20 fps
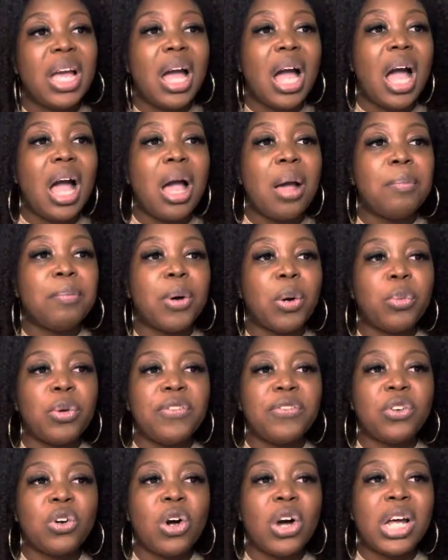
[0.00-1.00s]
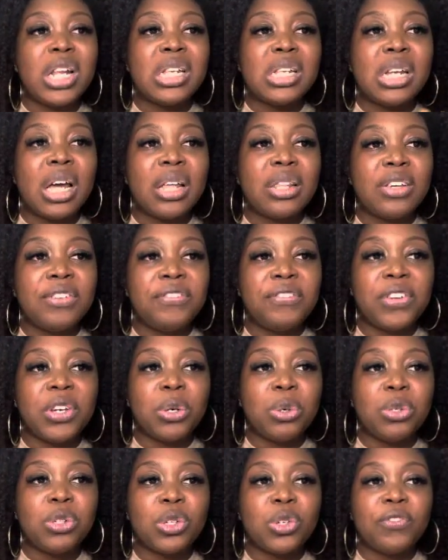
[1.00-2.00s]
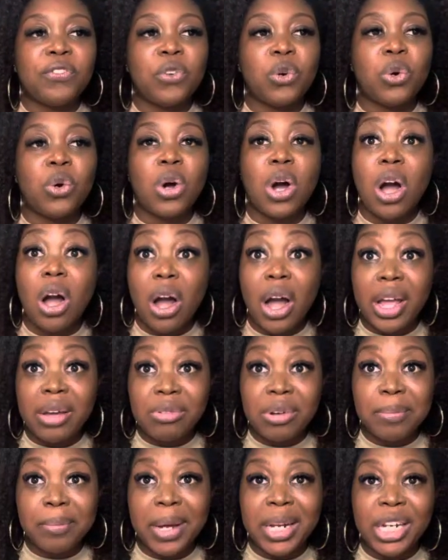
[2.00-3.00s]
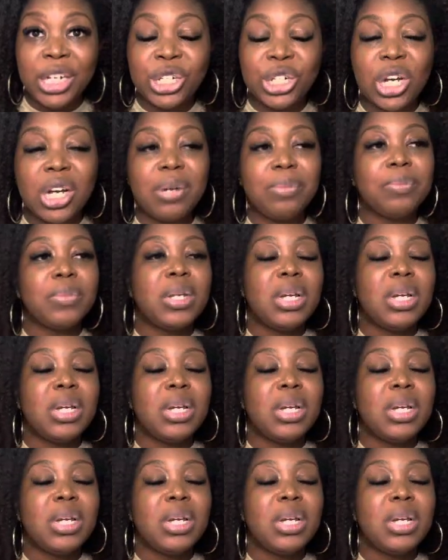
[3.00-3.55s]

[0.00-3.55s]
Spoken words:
but we've got another field for hiring manager.